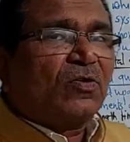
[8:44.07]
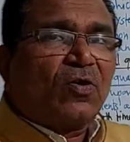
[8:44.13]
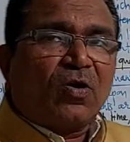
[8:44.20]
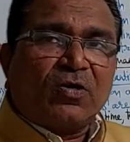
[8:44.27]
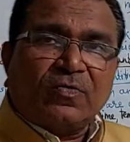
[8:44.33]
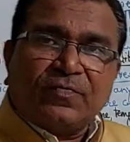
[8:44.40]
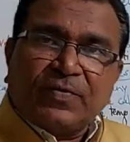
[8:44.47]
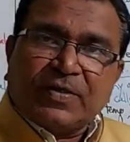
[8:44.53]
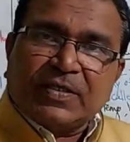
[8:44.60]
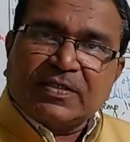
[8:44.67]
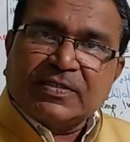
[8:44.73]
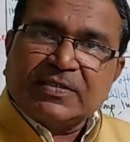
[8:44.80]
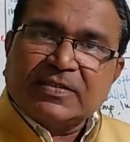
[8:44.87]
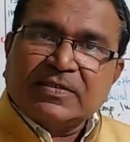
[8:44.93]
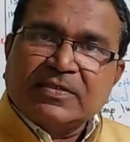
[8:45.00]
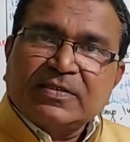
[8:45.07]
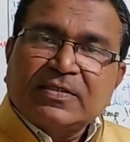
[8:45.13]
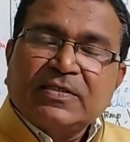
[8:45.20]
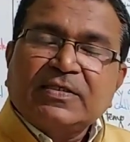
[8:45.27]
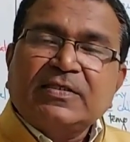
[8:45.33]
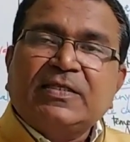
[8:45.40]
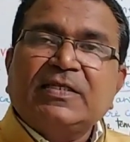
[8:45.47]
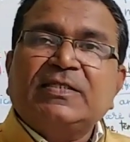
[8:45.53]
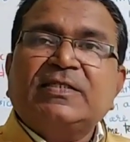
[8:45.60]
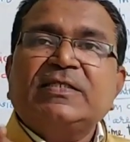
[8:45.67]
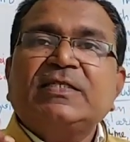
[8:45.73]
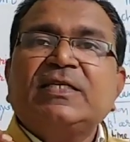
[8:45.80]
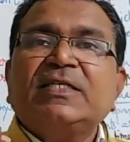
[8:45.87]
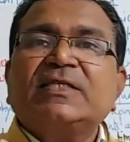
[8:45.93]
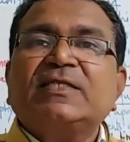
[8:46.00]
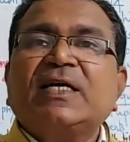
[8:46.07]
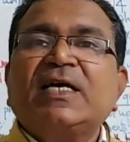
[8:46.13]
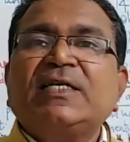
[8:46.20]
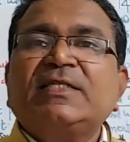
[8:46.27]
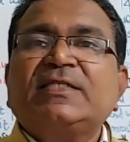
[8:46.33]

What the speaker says: Conference, this SI